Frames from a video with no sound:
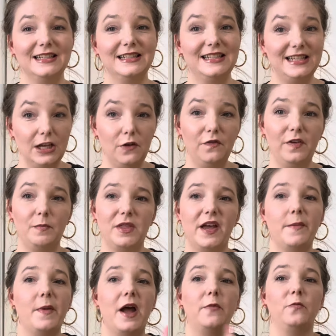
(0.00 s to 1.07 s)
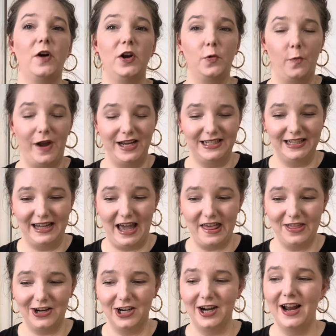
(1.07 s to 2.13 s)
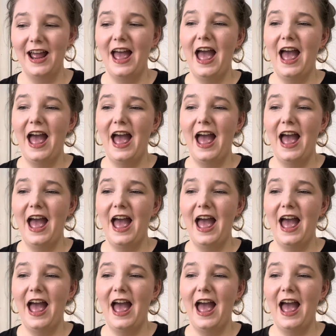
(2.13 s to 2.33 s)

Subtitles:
steal from them and run away together.